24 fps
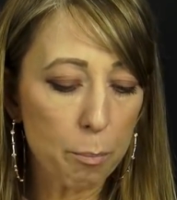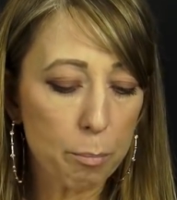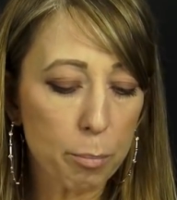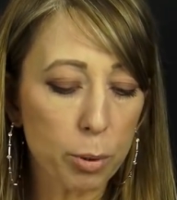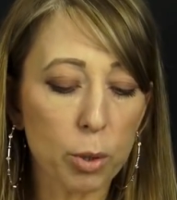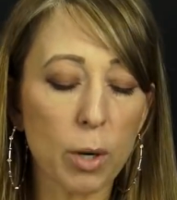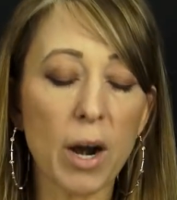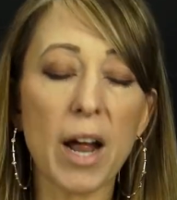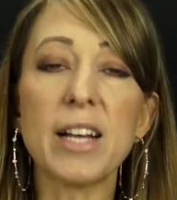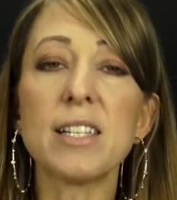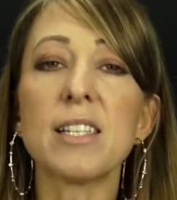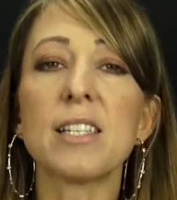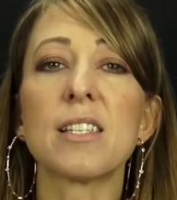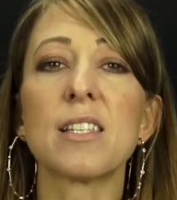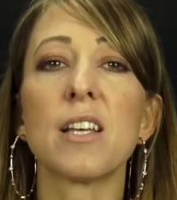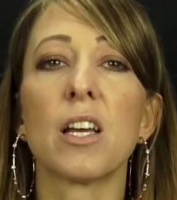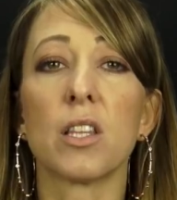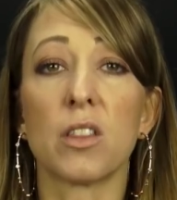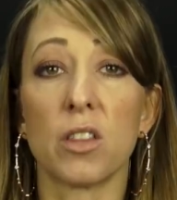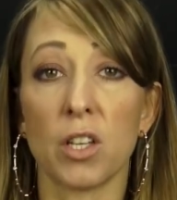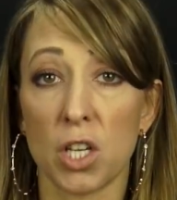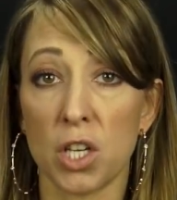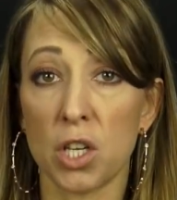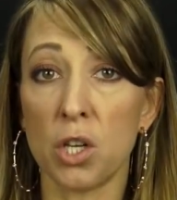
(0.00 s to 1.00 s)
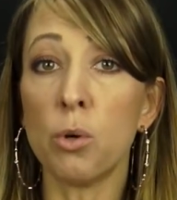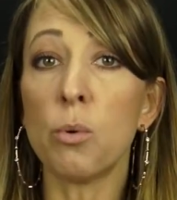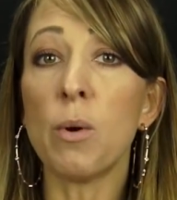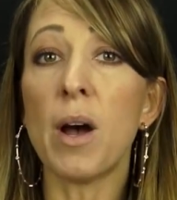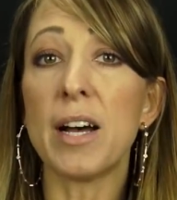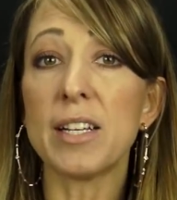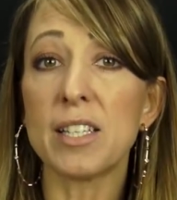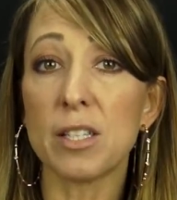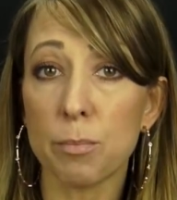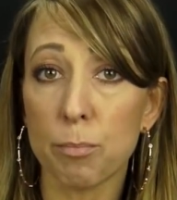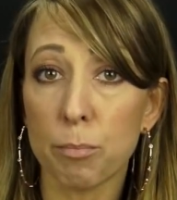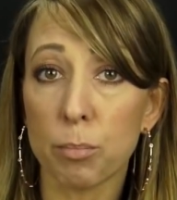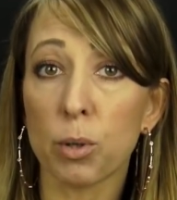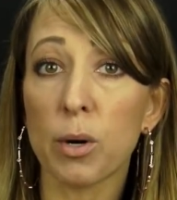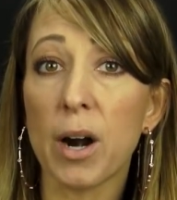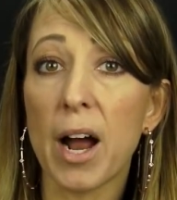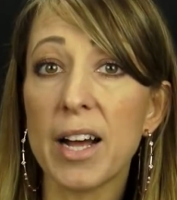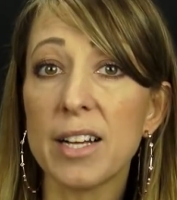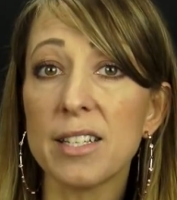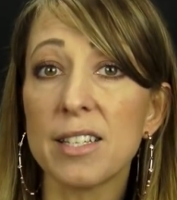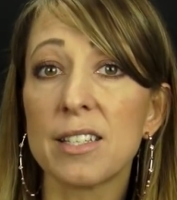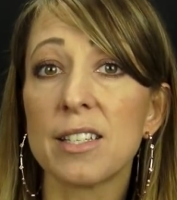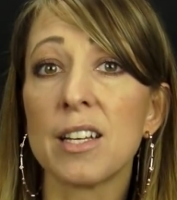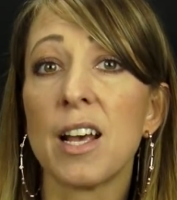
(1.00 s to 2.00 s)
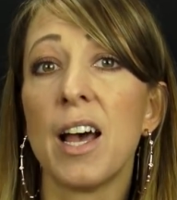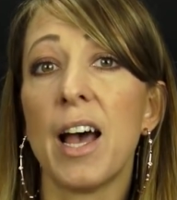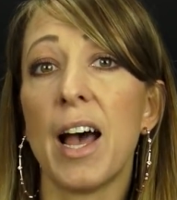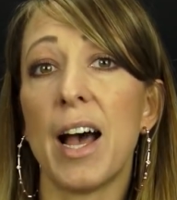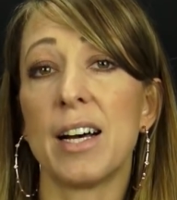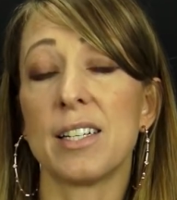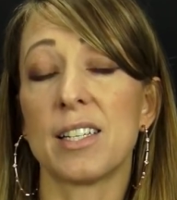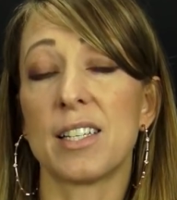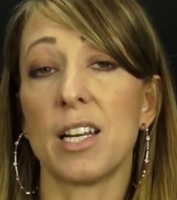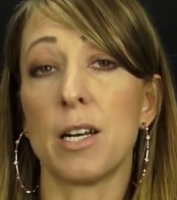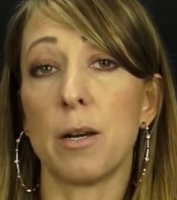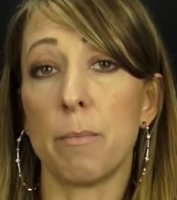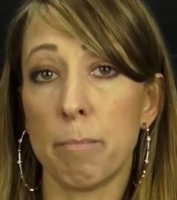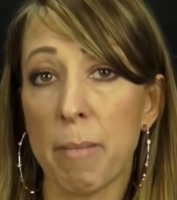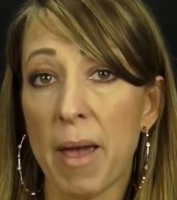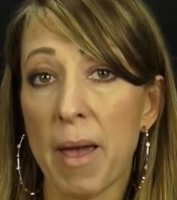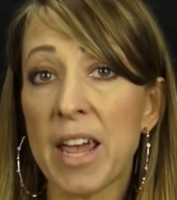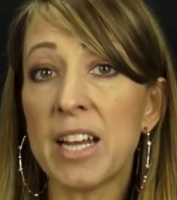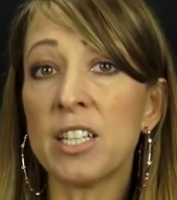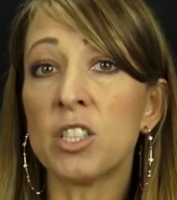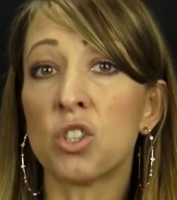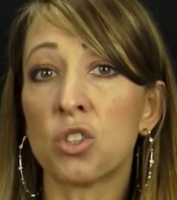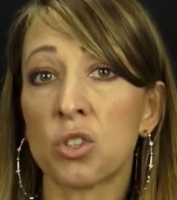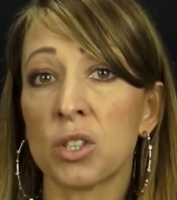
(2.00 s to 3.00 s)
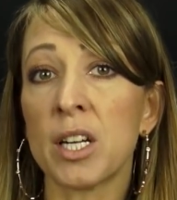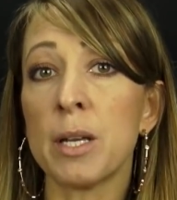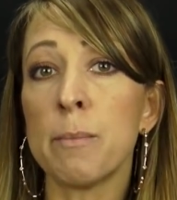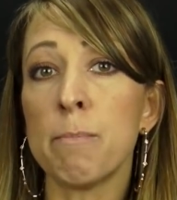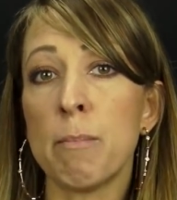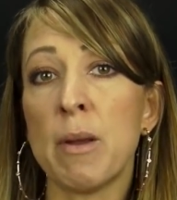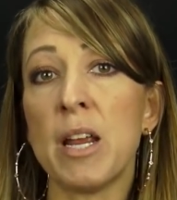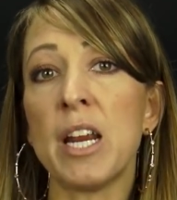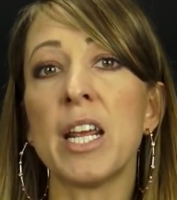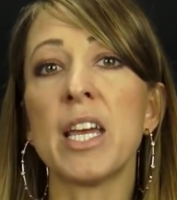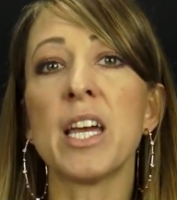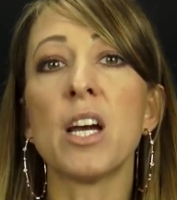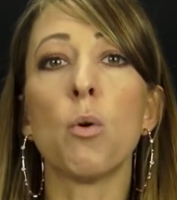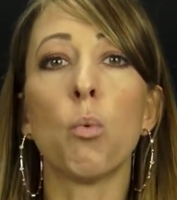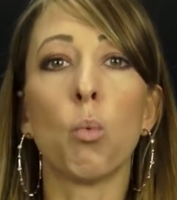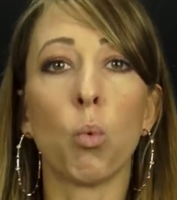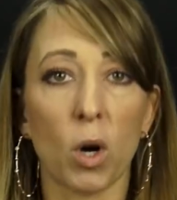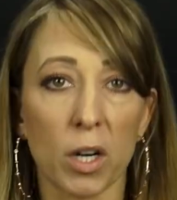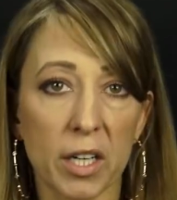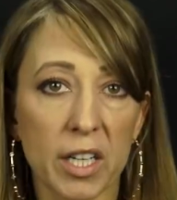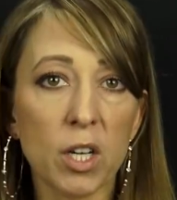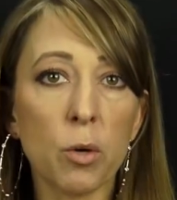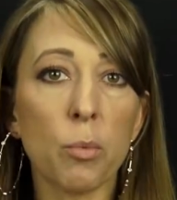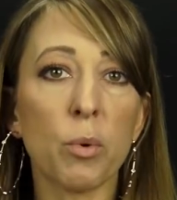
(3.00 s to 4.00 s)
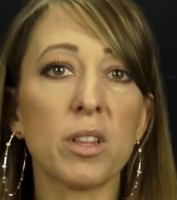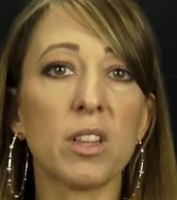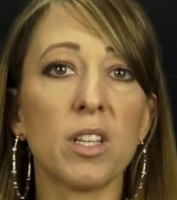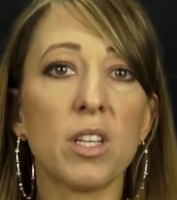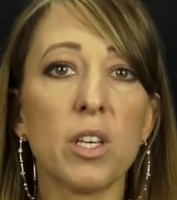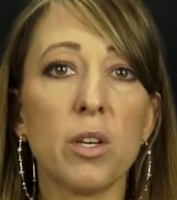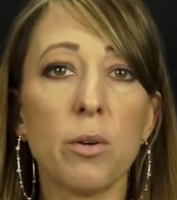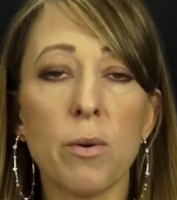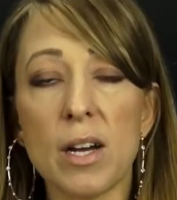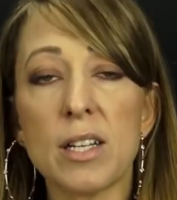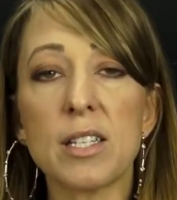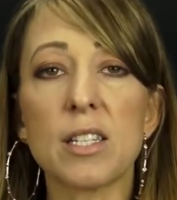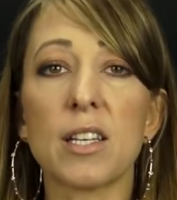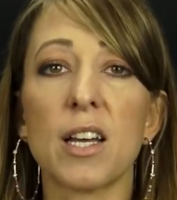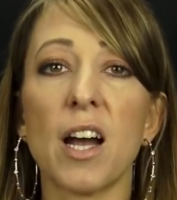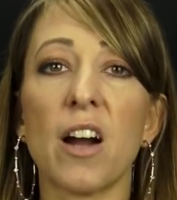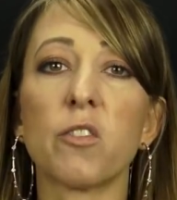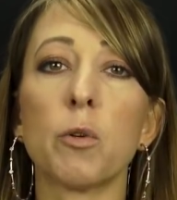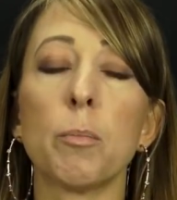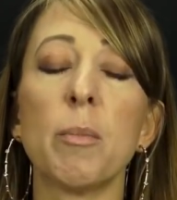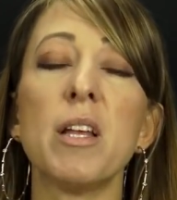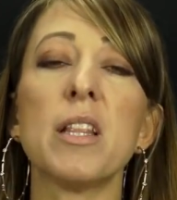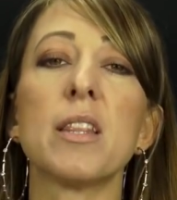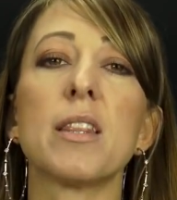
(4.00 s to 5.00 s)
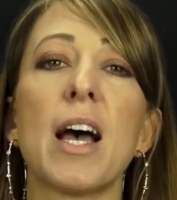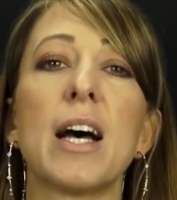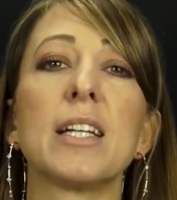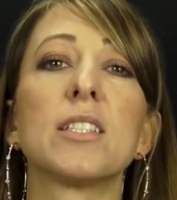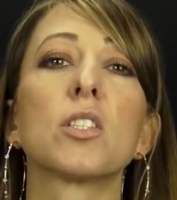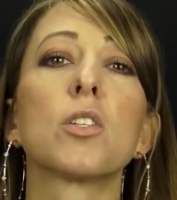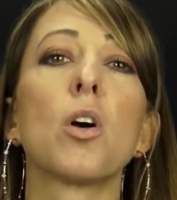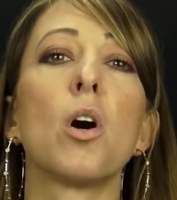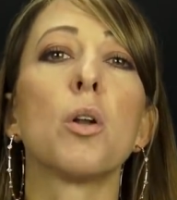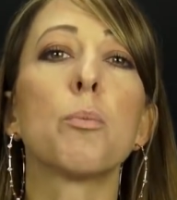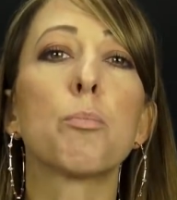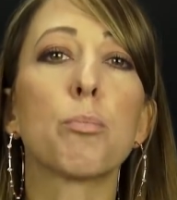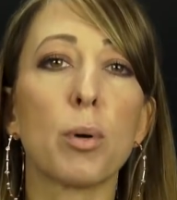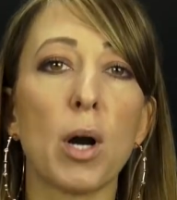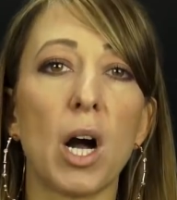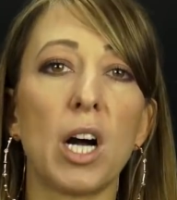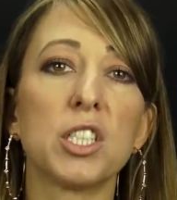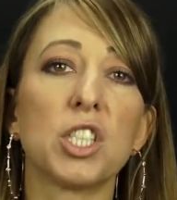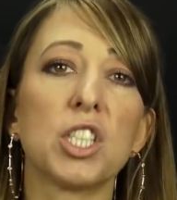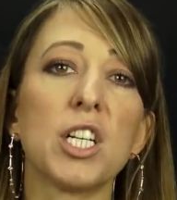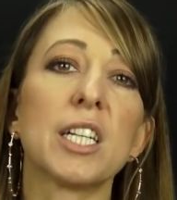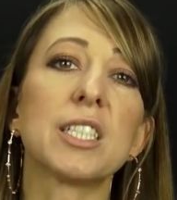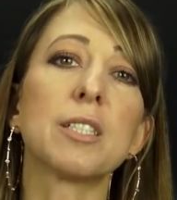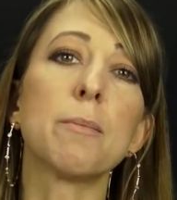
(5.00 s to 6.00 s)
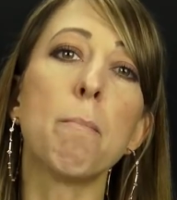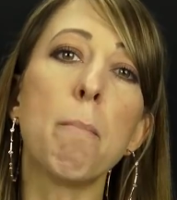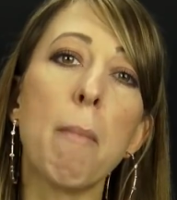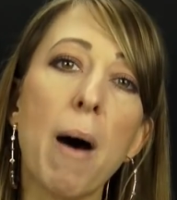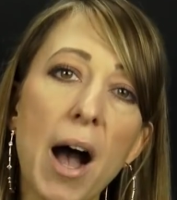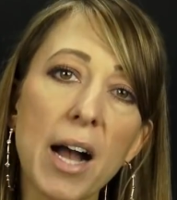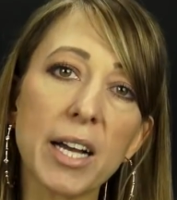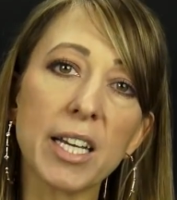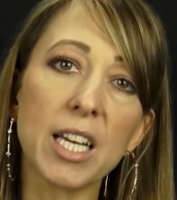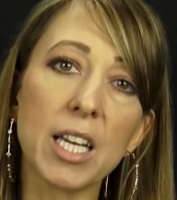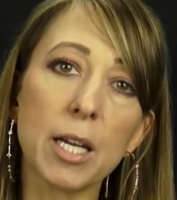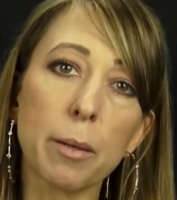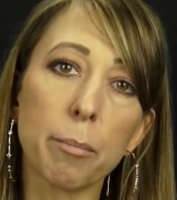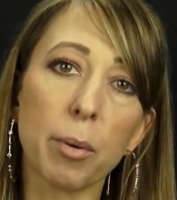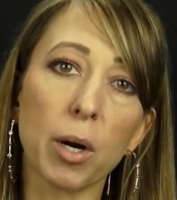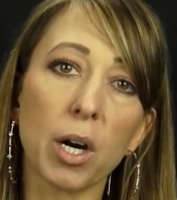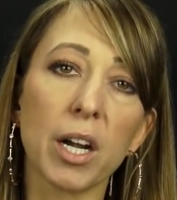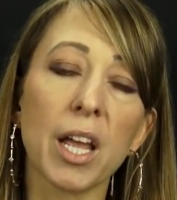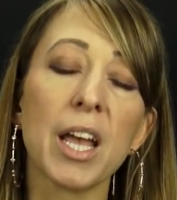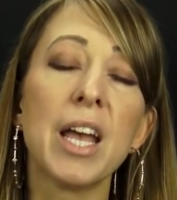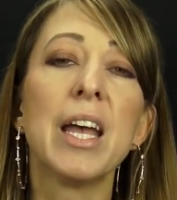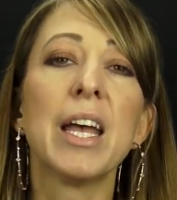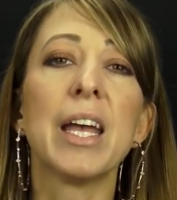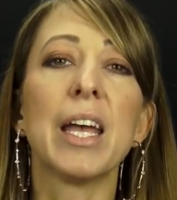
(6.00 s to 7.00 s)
press, the US press, as in mainstream media working with the US government, that's called Project Mockingbird.